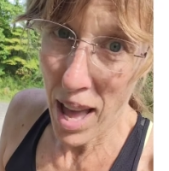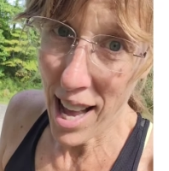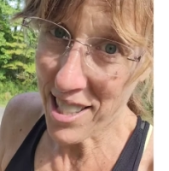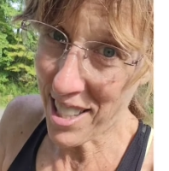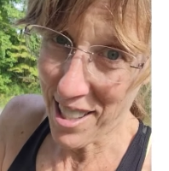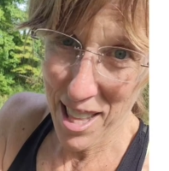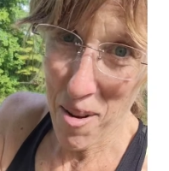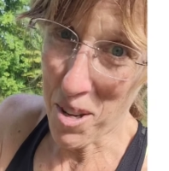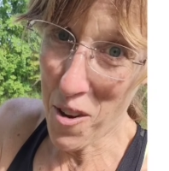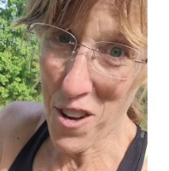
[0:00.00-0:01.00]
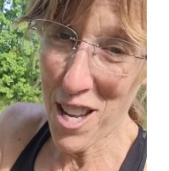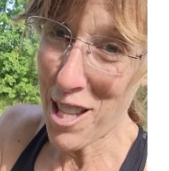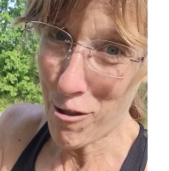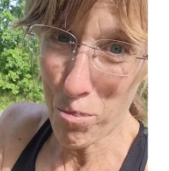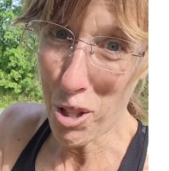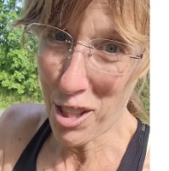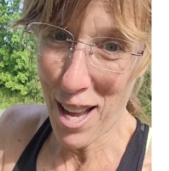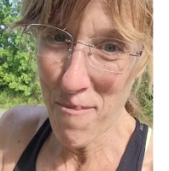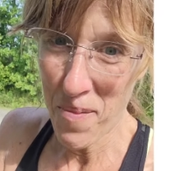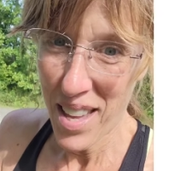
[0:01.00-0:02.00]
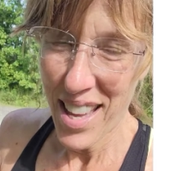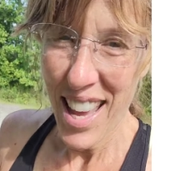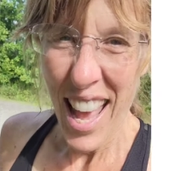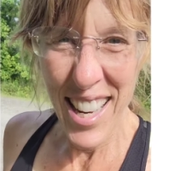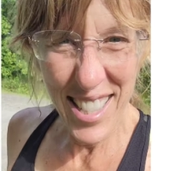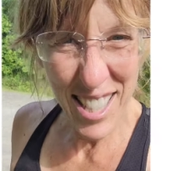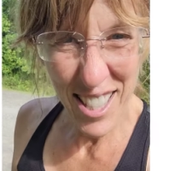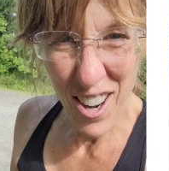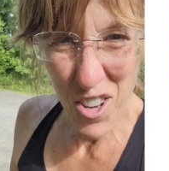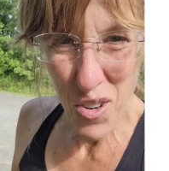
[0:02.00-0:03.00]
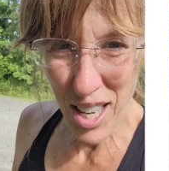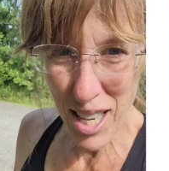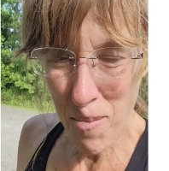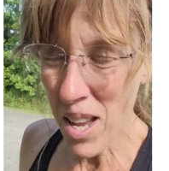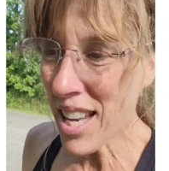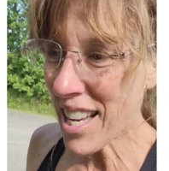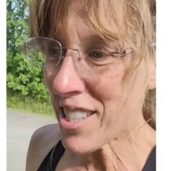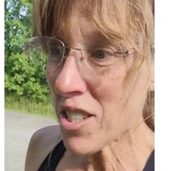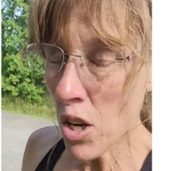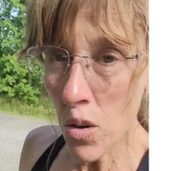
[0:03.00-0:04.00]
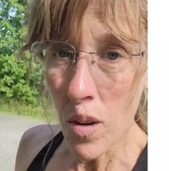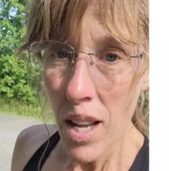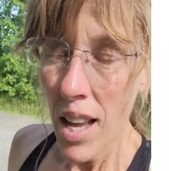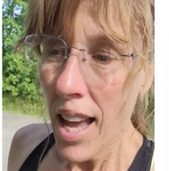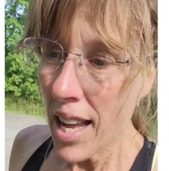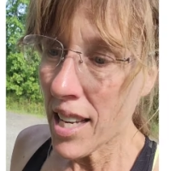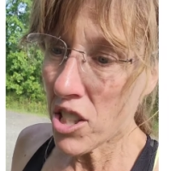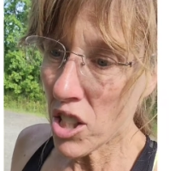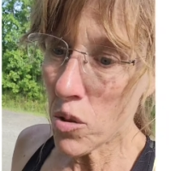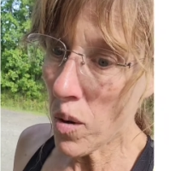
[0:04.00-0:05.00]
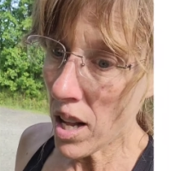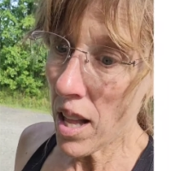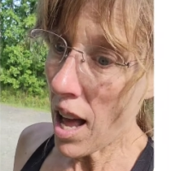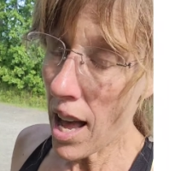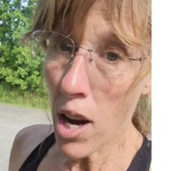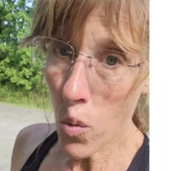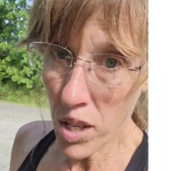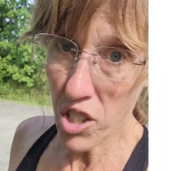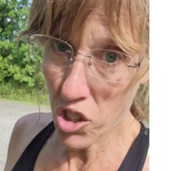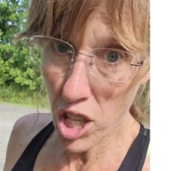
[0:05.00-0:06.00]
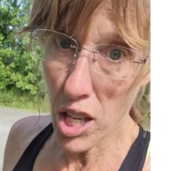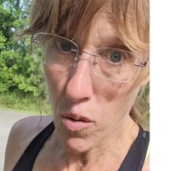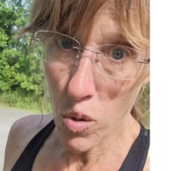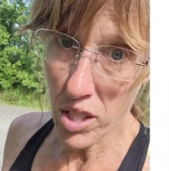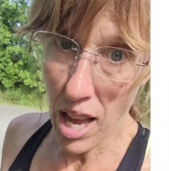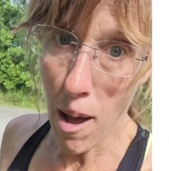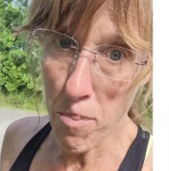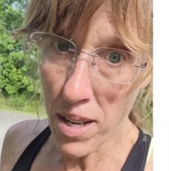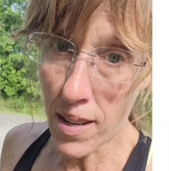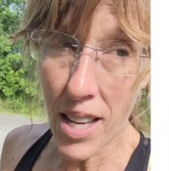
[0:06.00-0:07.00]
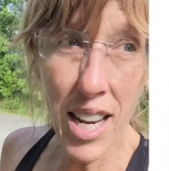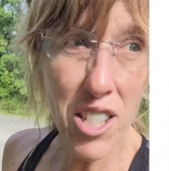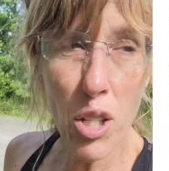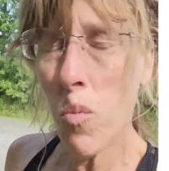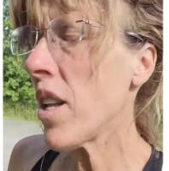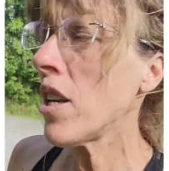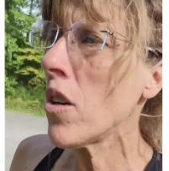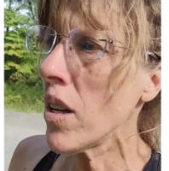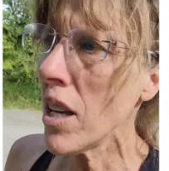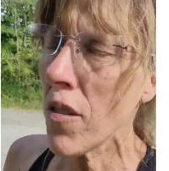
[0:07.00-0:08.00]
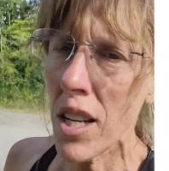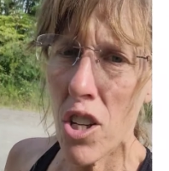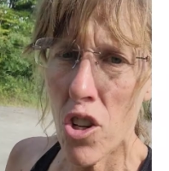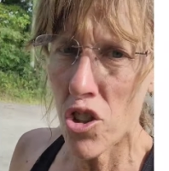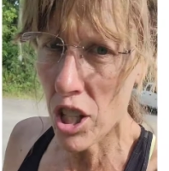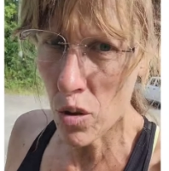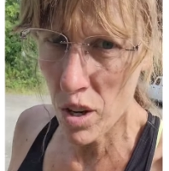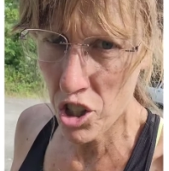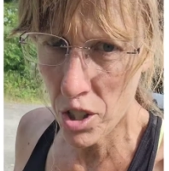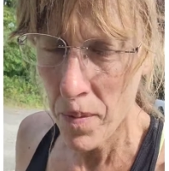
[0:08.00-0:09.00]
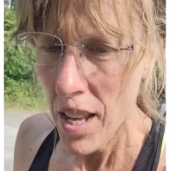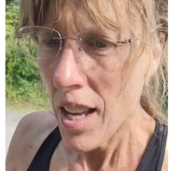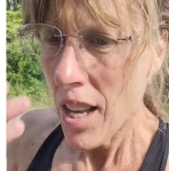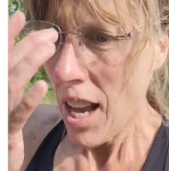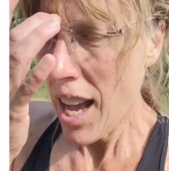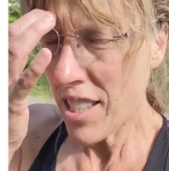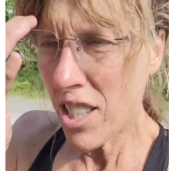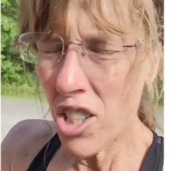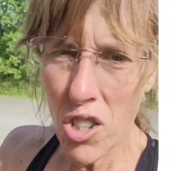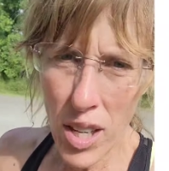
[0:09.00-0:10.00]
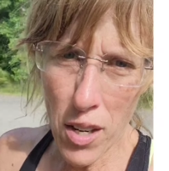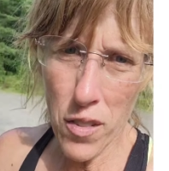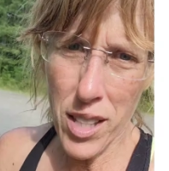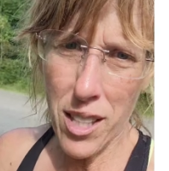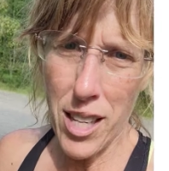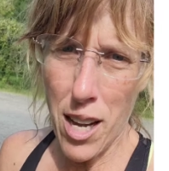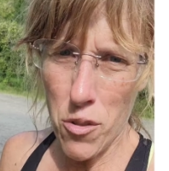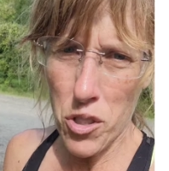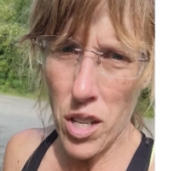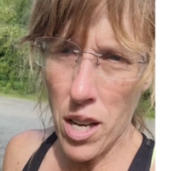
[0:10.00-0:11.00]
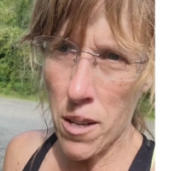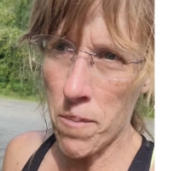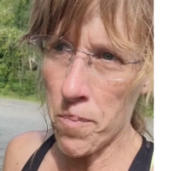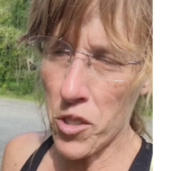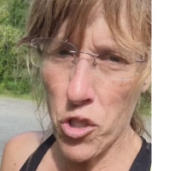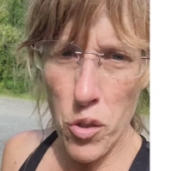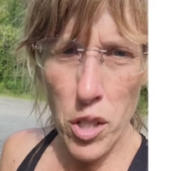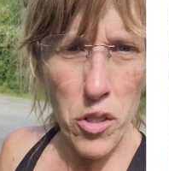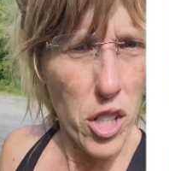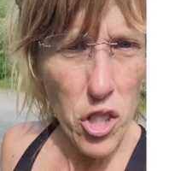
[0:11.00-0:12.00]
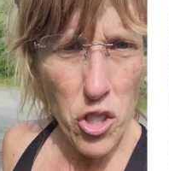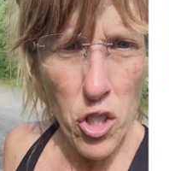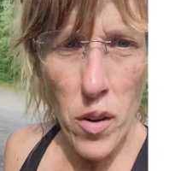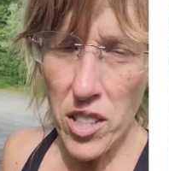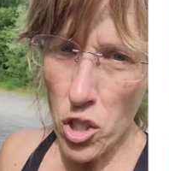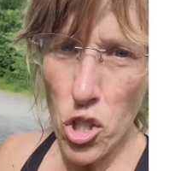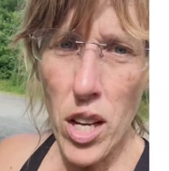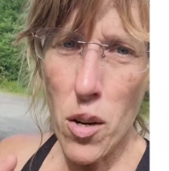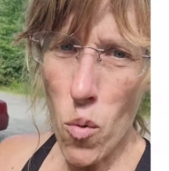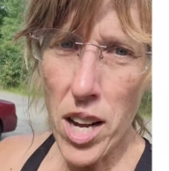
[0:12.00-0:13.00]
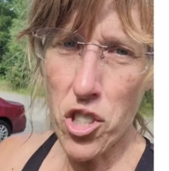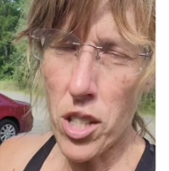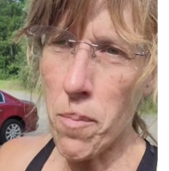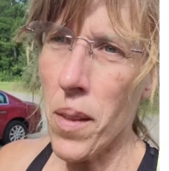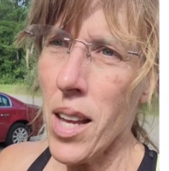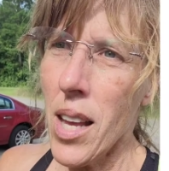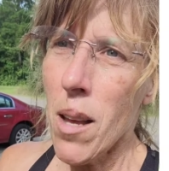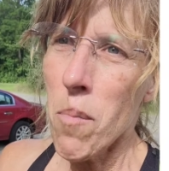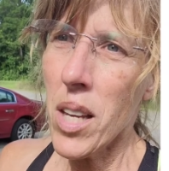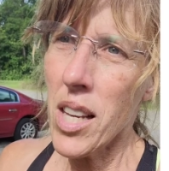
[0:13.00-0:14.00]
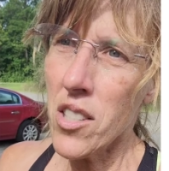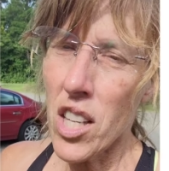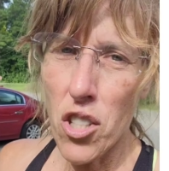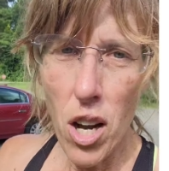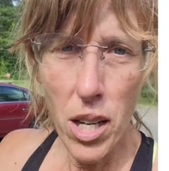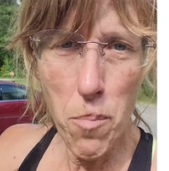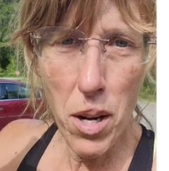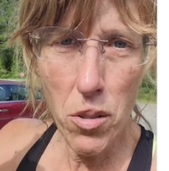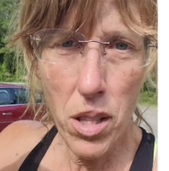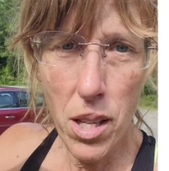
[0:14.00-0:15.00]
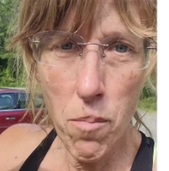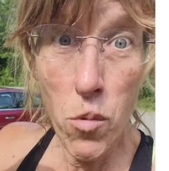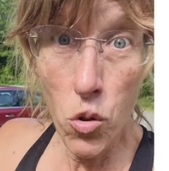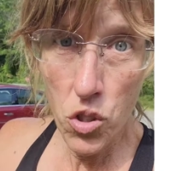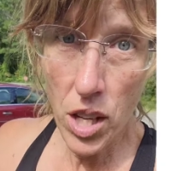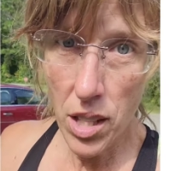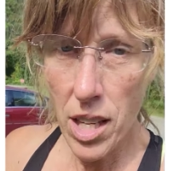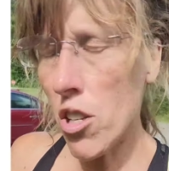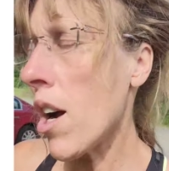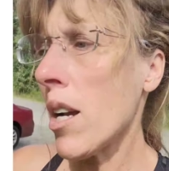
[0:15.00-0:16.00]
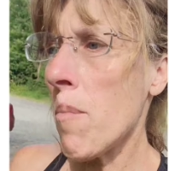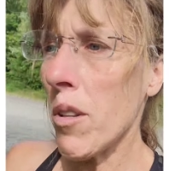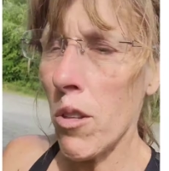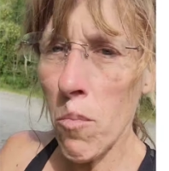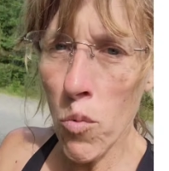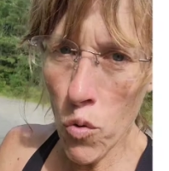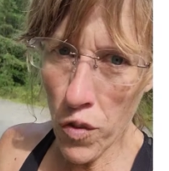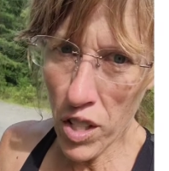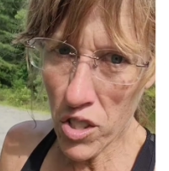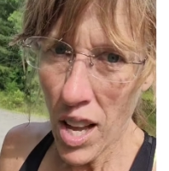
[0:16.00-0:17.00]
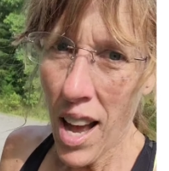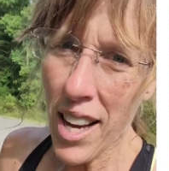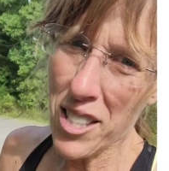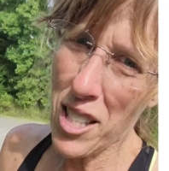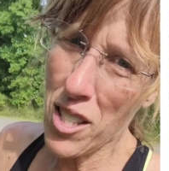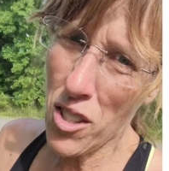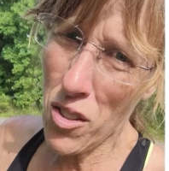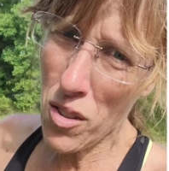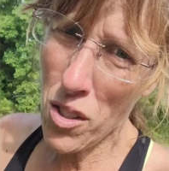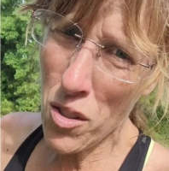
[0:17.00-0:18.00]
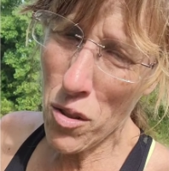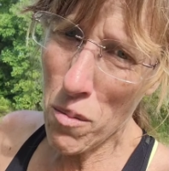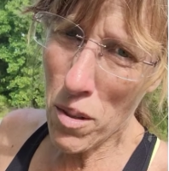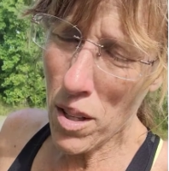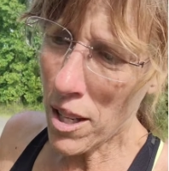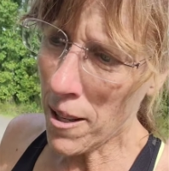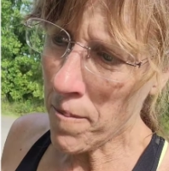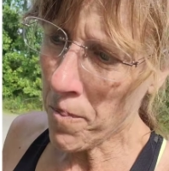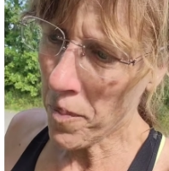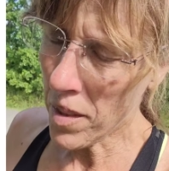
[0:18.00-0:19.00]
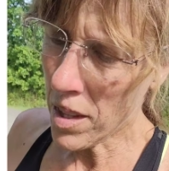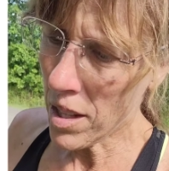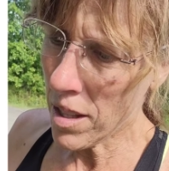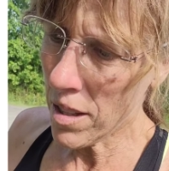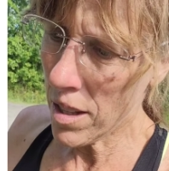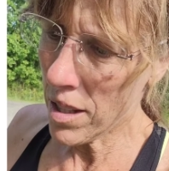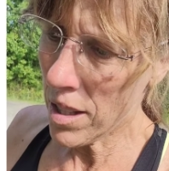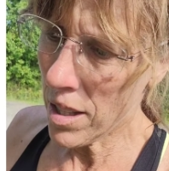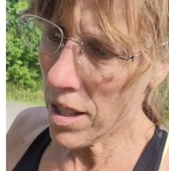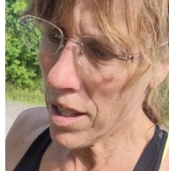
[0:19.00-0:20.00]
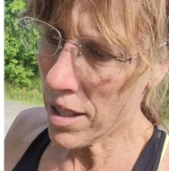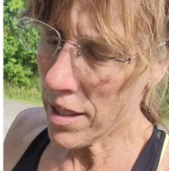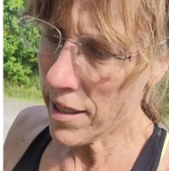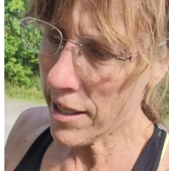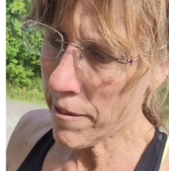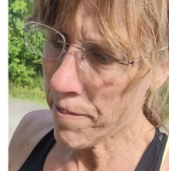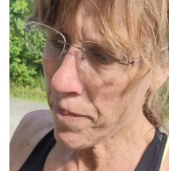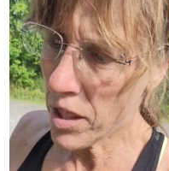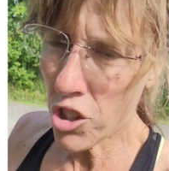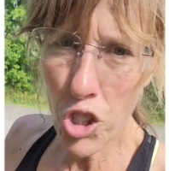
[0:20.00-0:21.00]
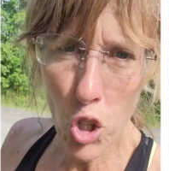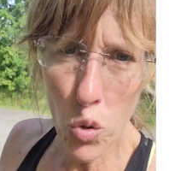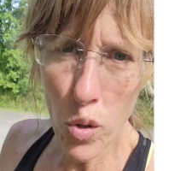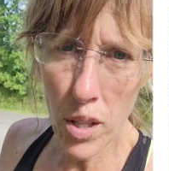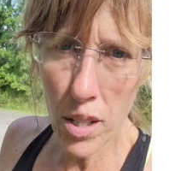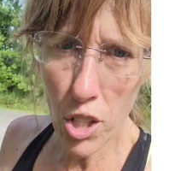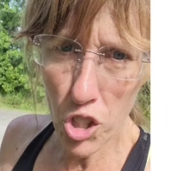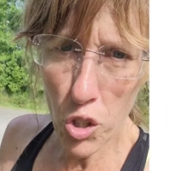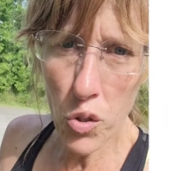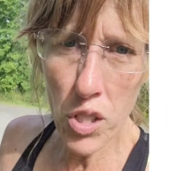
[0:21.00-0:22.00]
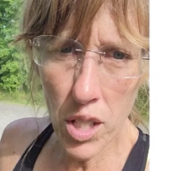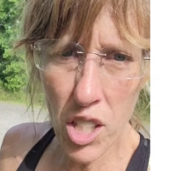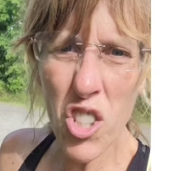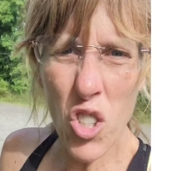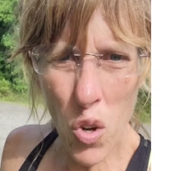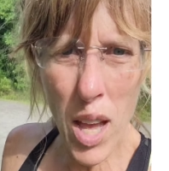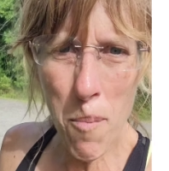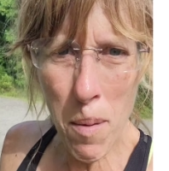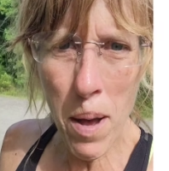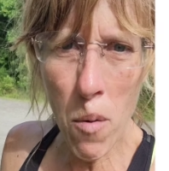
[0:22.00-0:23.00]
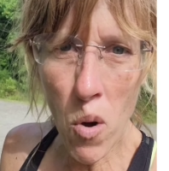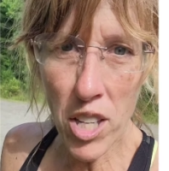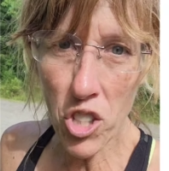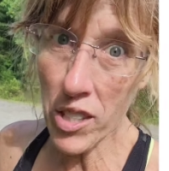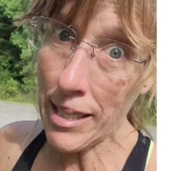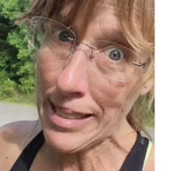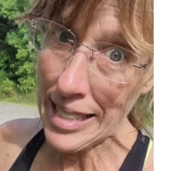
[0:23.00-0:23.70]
accident that I'm giving you this book then. And he says, Are you kidding me? And I said, No. And he says, Well, I already see what's happening. And I said, Well, you know, even in your generation, I said, Did you hear Little House um, Studios? He says, No. I said, You got to watch them because they talk about the music, they talk about the movies. I said, You, you know, the. Um, the uh, the um, the show uh, the chosen he says oh yeah my mom watches it